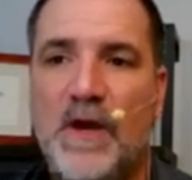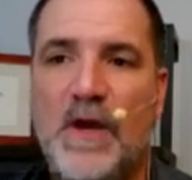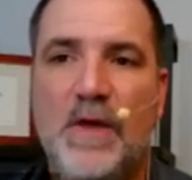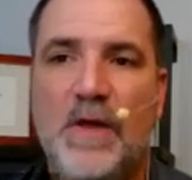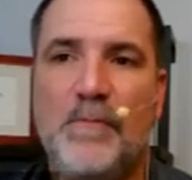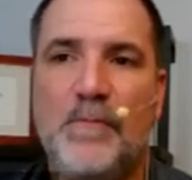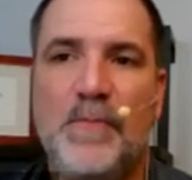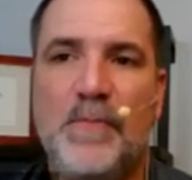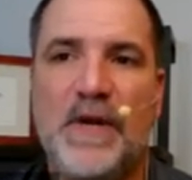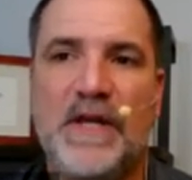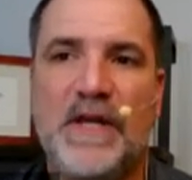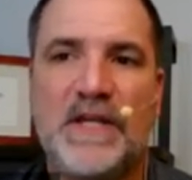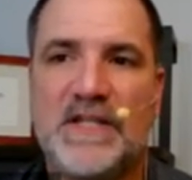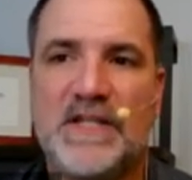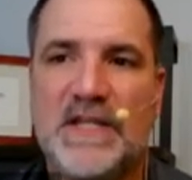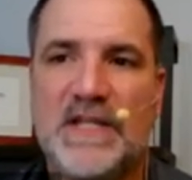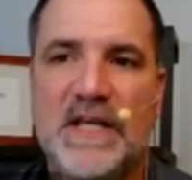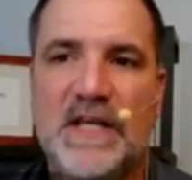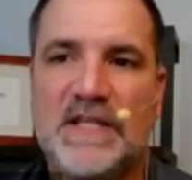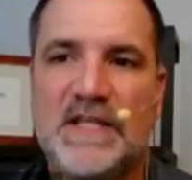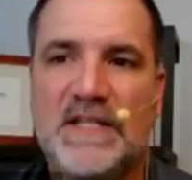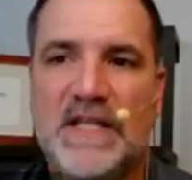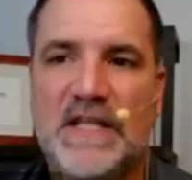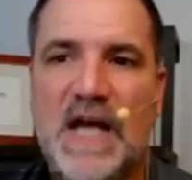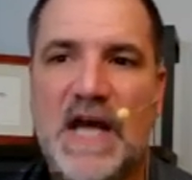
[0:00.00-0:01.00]
but
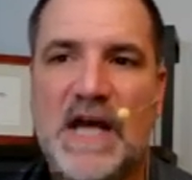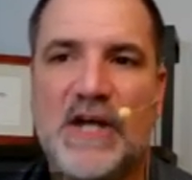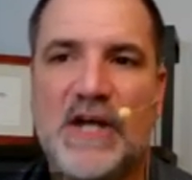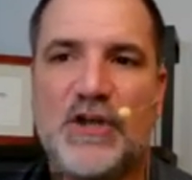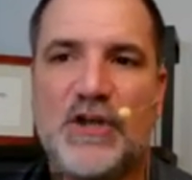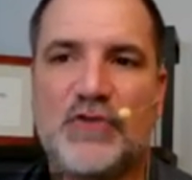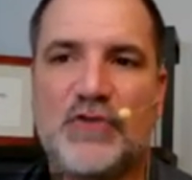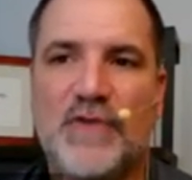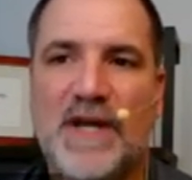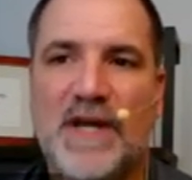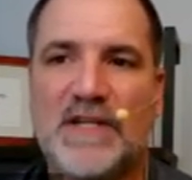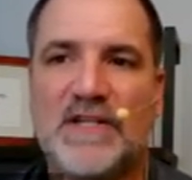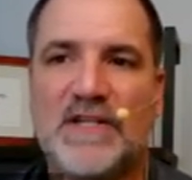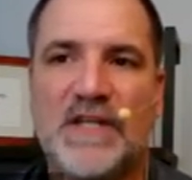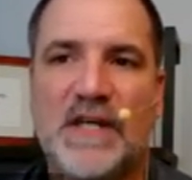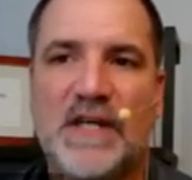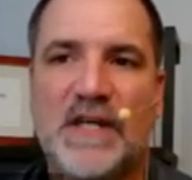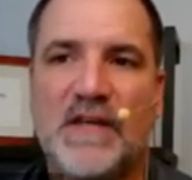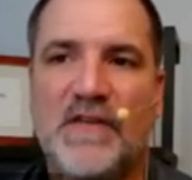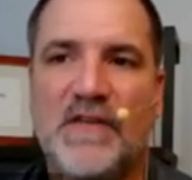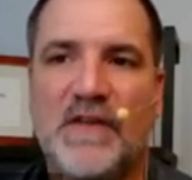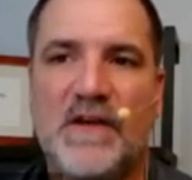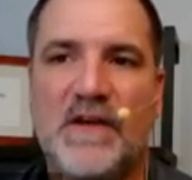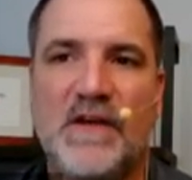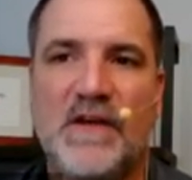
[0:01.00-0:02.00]
it's not
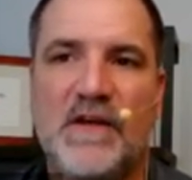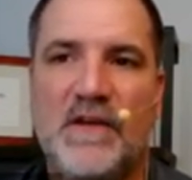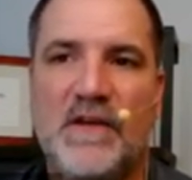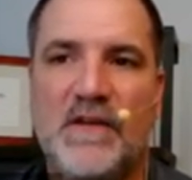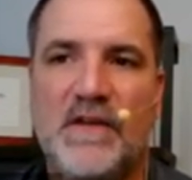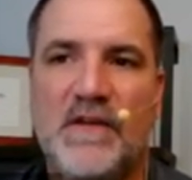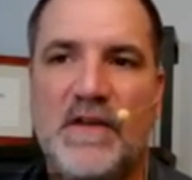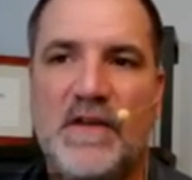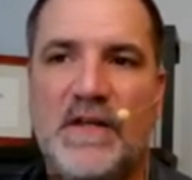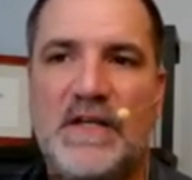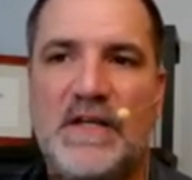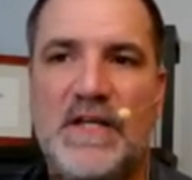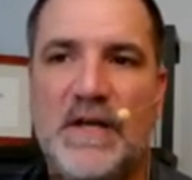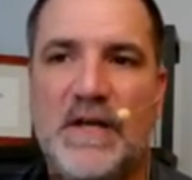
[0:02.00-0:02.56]
addressing the